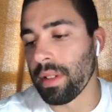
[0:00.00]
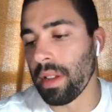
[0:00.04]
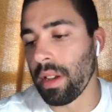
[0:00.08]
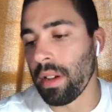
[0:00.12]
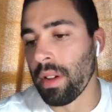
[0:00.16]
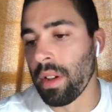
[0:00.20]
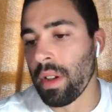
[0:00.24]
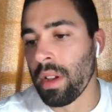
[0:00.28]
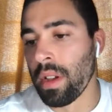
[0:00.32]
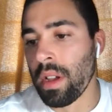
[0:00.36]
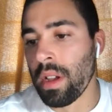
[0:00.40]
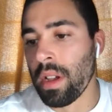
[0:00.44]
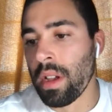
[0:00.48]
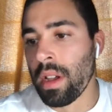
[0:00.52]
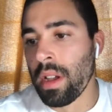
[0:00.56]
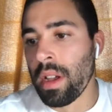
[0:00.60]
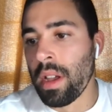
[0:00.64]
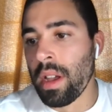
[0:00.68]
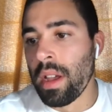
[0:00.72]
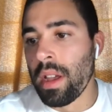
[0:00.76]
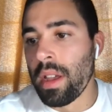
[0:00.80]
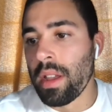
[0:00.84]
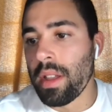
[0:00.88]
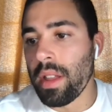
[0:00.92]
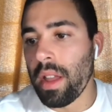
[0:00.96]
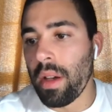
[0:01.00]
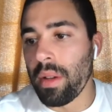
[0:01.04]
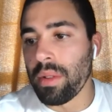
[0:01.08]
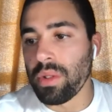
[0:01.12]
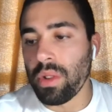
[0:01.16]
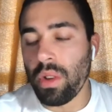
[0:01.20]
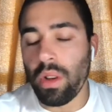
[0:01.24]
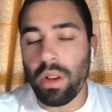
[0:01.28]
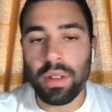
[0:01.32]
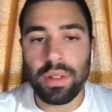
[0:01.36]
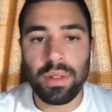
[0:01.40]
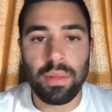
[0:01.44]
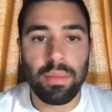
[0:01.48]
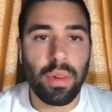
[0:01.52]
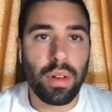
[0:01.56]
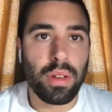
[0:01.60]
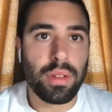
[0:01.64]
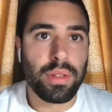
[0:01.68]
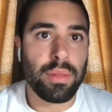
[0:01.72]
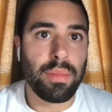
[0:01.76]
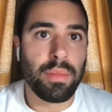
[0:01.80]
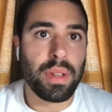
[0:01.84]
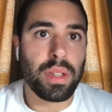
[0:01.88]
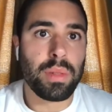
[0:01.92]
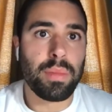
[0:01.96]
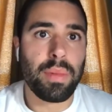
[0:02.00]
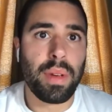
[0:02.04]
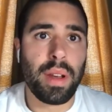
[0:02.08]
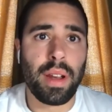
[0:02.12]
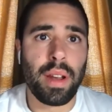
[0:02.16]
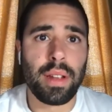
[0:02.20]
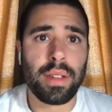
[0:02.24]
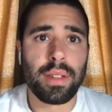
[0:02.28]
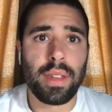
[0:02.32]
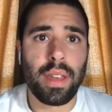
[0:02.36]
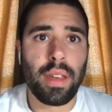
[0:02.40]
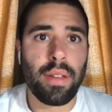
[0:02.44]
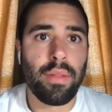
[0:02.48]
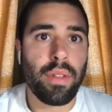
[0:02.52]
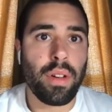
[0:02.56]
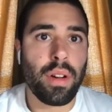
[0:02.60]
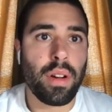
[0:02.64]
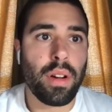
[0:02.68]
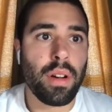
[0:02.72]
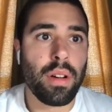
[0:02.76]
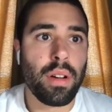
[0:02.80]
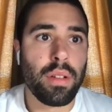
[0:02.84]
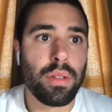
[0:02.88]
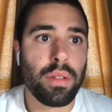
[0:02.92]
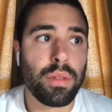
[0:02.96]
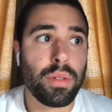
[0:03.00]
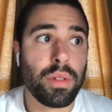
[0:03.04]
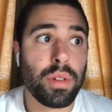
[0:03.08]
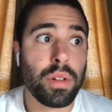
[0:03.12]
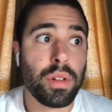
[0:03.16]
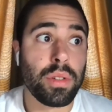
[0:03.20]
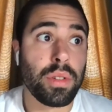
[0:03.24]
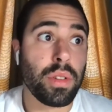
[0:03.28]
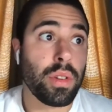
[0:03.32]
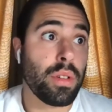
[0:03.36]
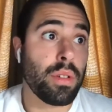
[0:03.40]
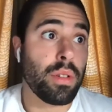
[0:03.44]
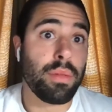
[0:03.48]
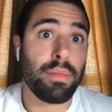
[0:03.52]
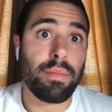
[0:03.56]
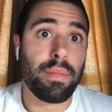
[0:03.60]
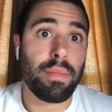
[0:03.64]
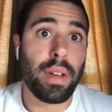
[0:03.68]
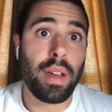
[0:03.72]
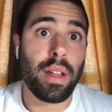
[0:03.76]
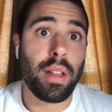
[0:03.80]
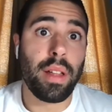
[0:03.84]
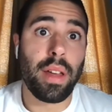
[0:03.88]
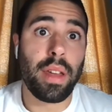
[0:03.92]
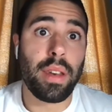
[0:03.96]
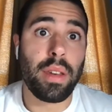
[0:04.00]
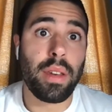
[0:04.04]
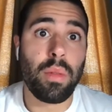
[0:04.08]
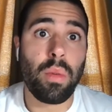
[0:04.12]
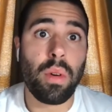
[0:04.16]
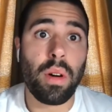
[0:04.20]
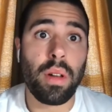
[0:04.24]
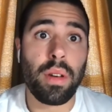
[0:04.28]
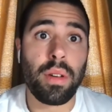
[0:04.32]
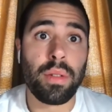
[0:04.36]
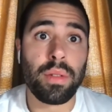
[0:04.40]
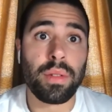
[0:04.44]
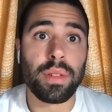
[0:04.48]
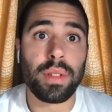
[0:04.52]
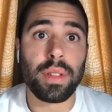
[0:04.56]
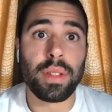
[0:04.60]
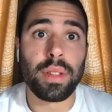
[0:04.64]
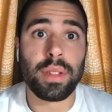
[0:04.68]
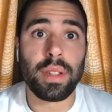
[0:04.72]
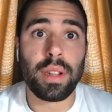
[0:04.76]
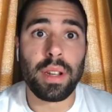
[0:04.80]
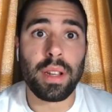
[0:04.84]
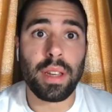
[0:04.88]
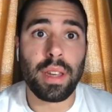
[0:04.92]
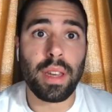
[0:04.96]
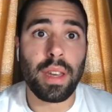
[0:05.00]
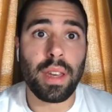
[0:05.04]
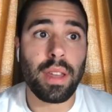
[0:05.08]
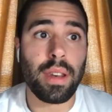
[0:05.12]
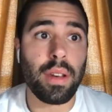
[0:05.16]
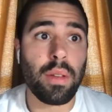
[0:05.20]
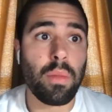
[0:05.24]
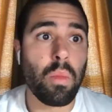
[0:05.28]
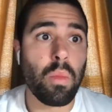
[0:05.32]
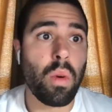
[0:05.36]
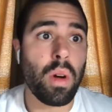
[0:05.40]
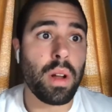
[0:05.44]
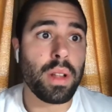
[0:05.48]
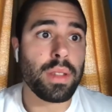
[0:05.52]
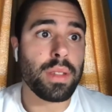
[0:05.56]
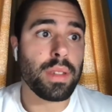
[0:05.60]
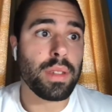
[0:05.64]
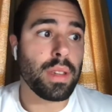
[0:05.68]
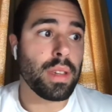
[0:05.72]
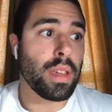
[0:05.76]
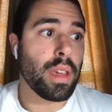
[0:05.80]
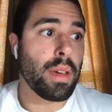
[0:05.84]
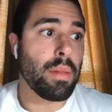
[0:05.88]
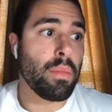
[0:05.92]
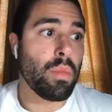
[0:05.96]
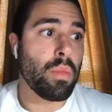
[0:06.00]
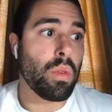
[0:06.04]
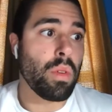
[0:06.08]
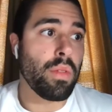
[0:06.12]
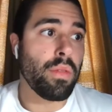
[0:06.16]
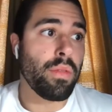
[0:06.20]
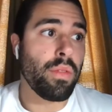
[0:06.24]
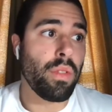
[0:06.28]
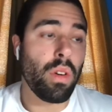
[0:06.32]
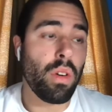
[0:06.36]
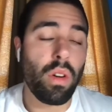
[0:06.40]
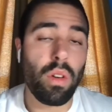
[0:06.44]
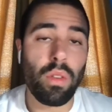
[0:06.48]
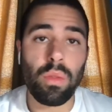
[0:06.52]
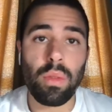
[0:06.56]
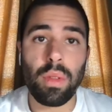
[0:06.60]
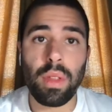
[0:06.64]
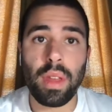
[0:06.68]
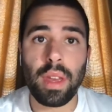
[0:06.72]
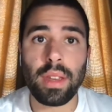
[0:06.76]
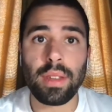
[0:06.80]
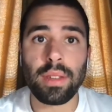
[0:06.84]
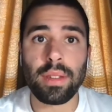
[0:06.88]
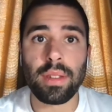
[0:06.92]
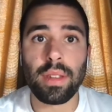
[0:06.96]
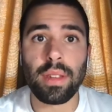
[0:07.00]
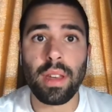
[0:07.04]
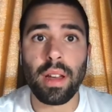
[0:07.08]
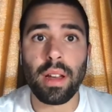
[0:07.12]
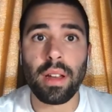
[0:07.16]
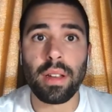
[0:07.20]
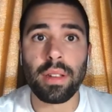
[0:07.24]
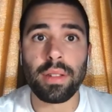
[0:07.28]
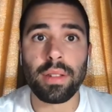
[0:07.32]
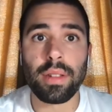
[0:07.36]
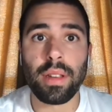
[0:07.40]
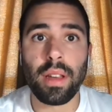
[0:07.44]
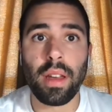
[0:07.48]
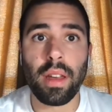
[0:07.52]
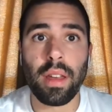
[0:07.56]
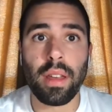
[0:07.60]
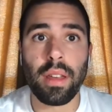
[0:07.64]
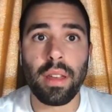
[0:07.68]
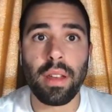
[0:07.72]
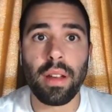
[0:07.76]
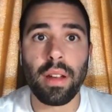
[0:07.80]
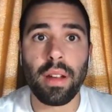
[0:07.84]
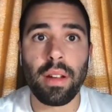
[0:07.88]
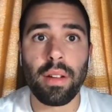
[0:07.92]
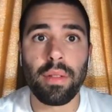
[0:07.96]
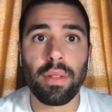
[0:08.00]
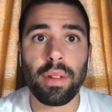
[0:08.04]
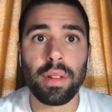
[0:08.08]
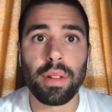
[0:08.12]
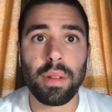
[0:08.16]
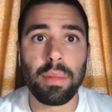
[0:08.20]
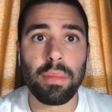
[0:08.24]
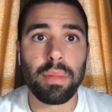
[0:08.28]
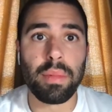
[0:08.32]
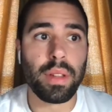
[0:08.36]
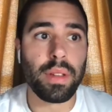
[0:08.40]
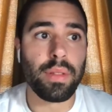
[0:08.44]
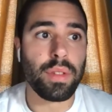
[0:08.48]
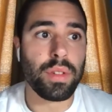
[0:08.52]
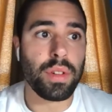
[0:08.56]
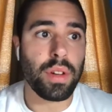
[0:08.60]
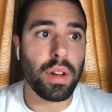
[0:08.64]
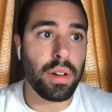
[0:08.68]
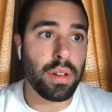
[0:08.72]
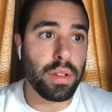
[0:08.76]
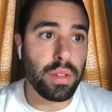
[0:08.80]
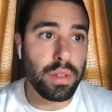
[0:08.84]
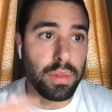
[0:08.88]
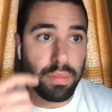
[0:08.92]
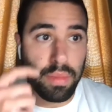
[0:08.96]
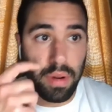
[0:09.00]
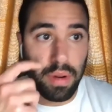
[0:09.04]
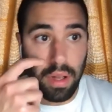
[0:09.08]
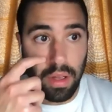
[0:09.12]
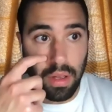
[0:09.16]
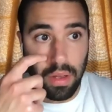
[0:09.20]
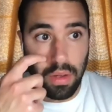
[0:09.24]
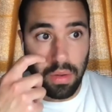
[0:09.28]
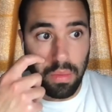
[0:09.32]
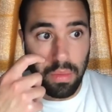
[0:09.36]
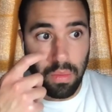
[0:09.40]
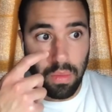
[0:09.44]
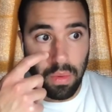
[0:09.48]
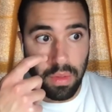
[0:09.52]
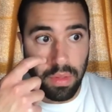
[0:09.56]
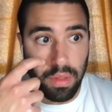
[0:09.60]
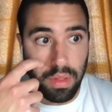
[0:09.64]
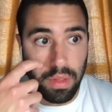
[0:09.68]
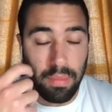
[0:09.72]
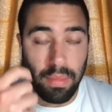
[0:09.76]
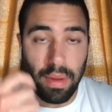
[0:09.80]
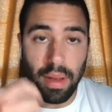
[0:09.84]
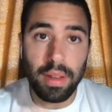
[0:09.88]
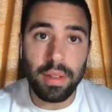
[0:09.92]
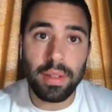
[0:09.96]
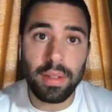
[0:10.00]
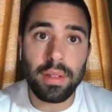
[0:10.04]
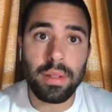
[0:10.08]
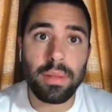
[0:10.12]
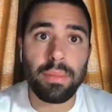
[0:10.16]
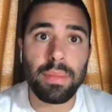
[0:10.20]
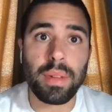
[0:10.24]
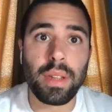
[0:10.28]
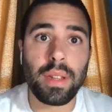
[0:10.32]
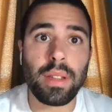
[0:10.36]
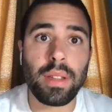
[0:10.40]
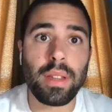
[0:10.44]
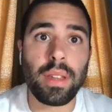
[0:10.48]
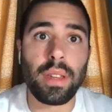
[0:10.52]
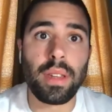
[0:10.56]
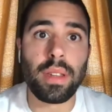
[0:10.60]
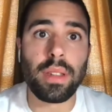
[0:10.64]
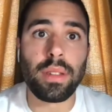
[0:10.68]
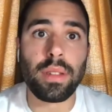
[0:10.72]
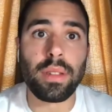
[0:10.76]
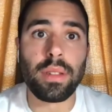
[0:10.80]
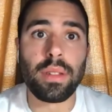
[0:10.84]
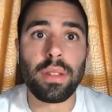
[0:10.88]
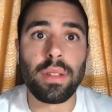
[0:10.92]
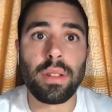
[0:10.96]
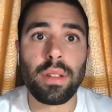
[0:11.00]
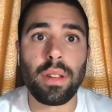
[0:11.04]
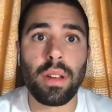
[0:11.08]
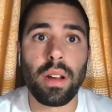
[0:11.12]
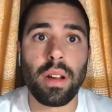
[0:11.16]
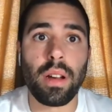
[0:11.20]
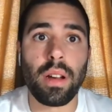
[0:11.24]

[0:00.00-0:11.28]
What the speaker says: So, it was awesome experience. Any of our New Jersey or hell, anyone who's listening in and wants to get more involved with ACLs, I really believe Sharon's probably one of the best PTs,